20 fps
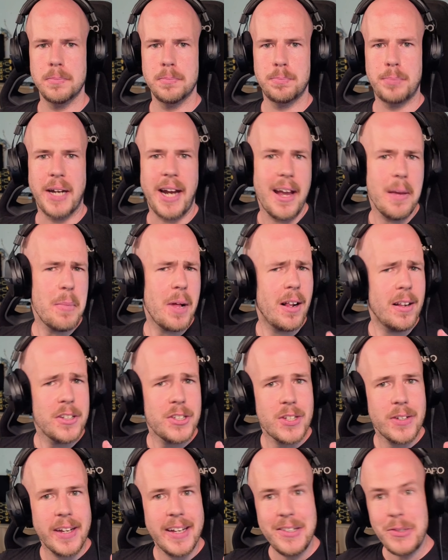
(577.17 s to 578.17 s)
But I'm
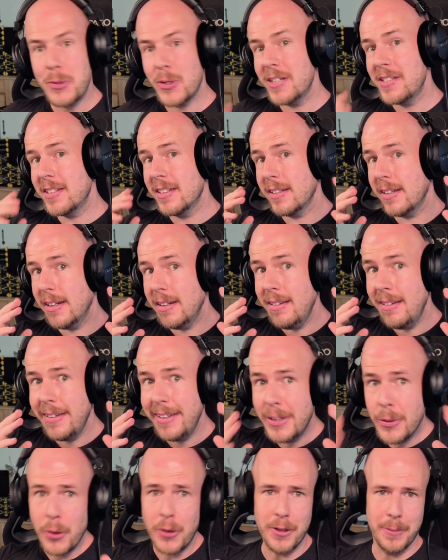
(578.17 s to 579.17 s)
also interested in
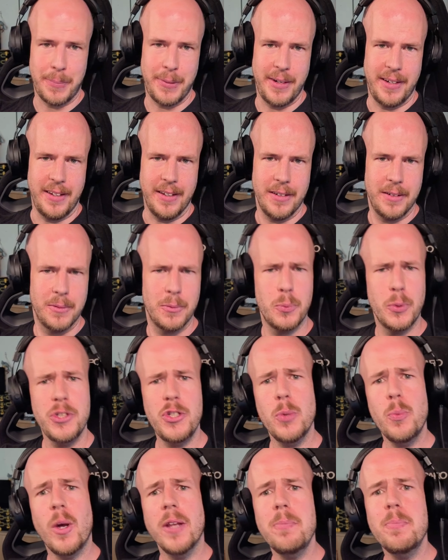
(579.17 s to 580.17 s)
your opinion.
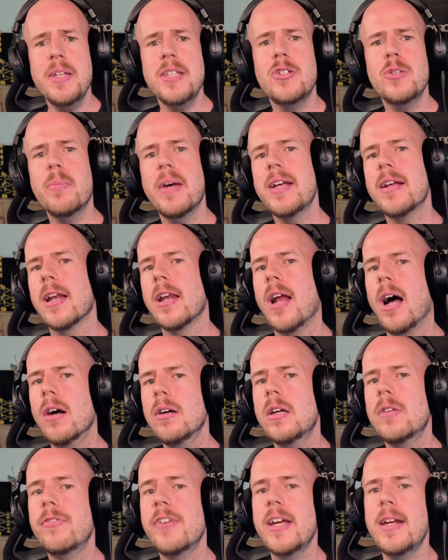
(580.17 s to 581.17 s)
Would you want me to make
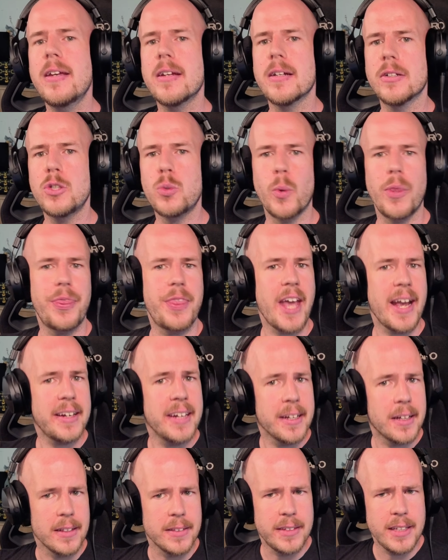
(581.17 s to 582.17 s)
longer videos with
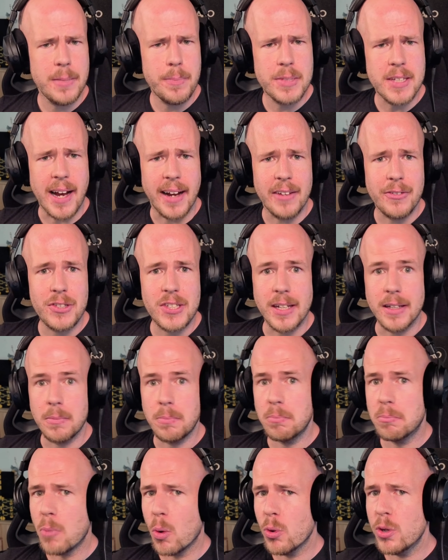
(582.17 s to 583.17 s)
technical deep dives
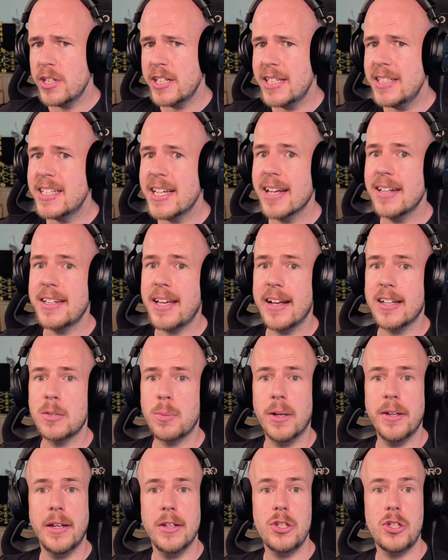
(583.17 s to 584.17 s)
and more detailed
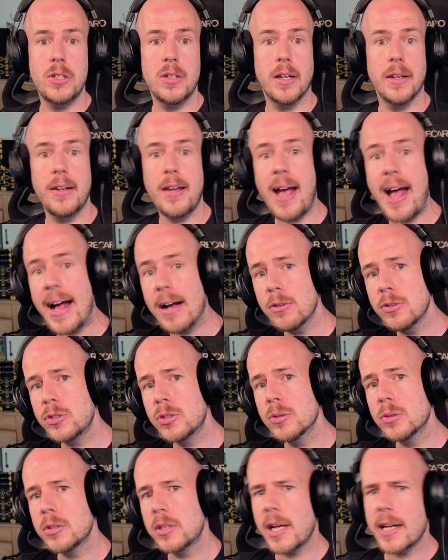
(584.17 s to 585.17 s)
explanation on how
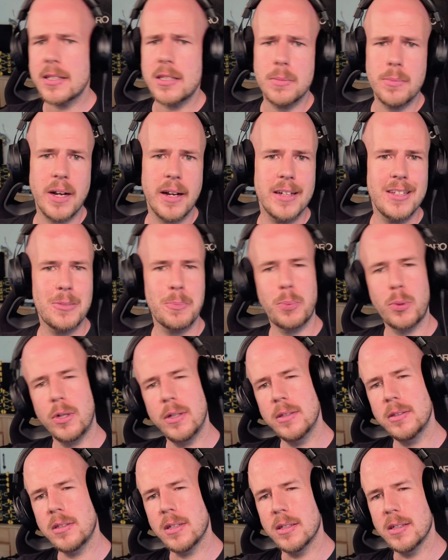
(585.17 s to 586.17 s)
to customize,
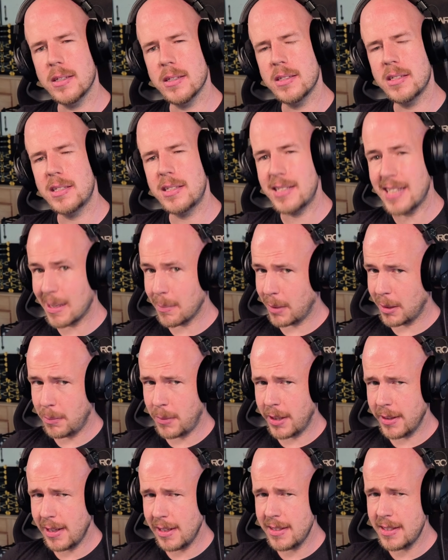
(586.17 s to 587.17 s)
print, and assemble
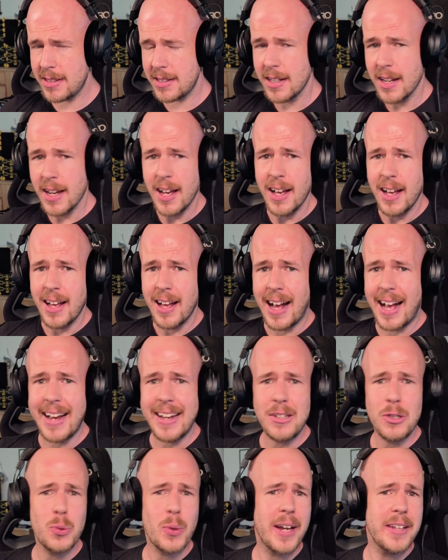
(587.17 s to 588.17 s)
models?
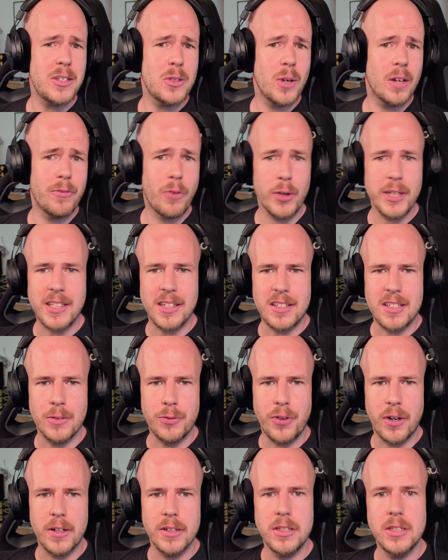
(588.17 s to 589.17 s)
I try to avoid that so
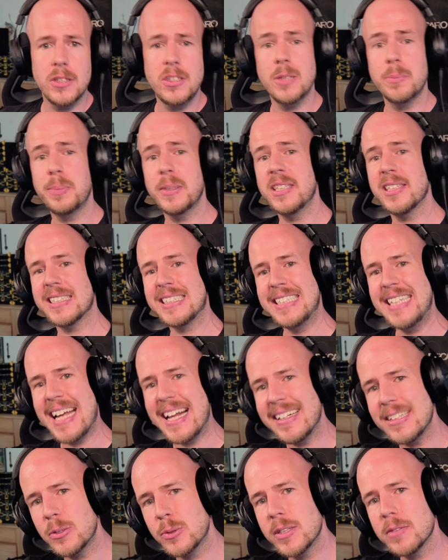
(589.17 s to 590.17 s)
far on YouTube because the
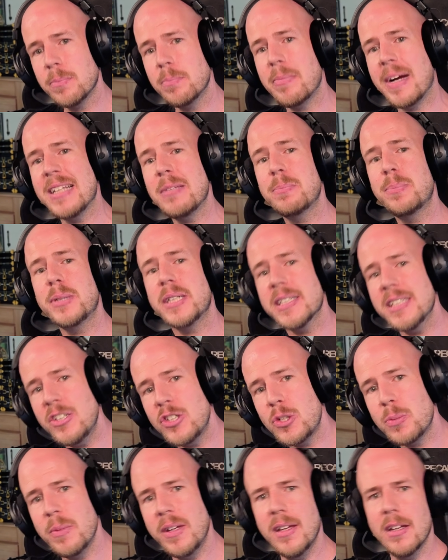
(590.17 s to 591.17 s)
algorithm might
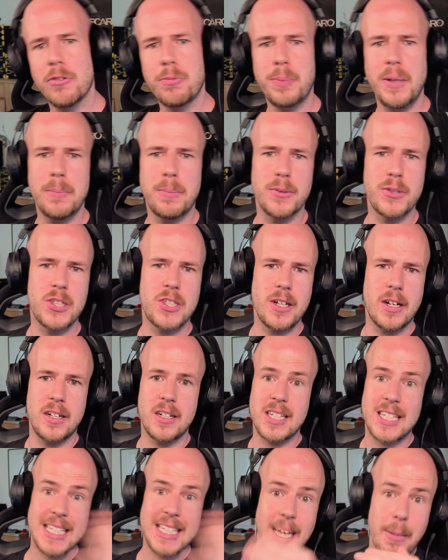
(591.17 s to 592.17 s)
punish me if people
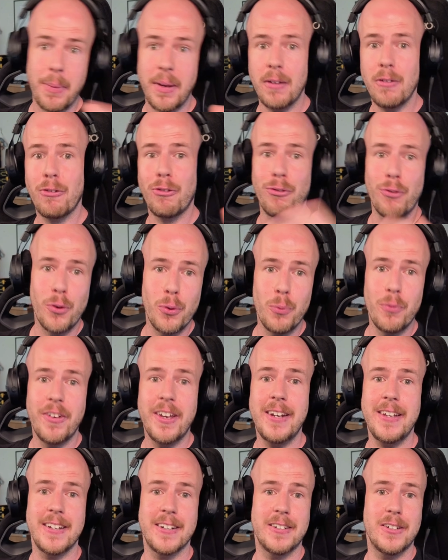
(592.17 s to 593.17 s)
start skipping through
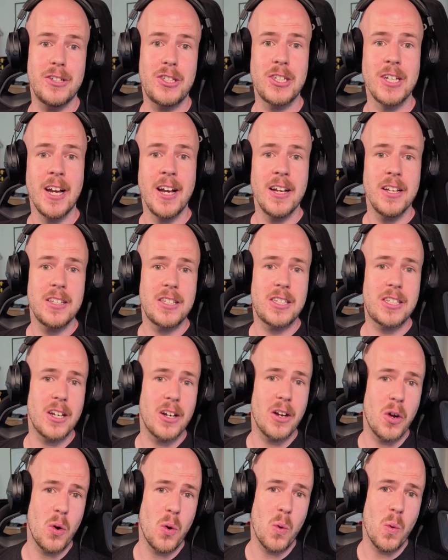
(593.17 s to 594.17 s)
videos,
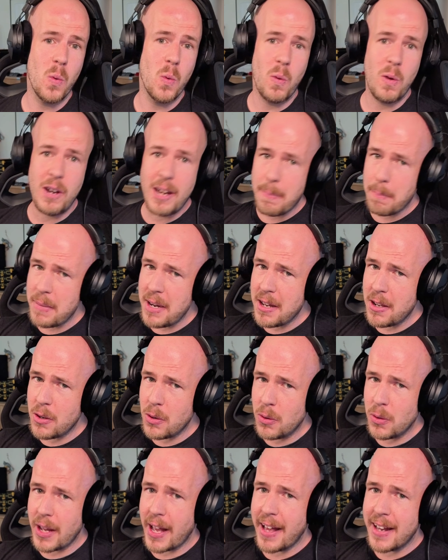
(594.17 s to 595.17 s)
so let me
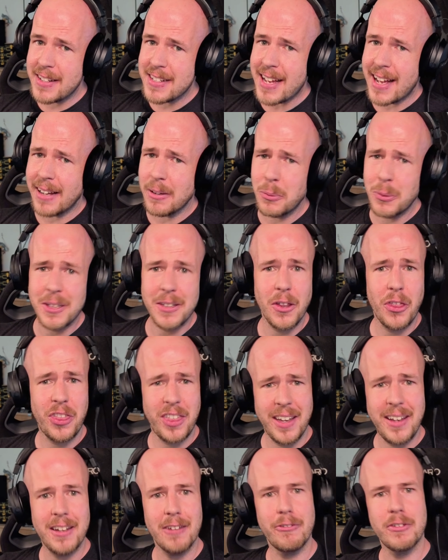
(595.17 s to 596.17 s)
know and I will think of a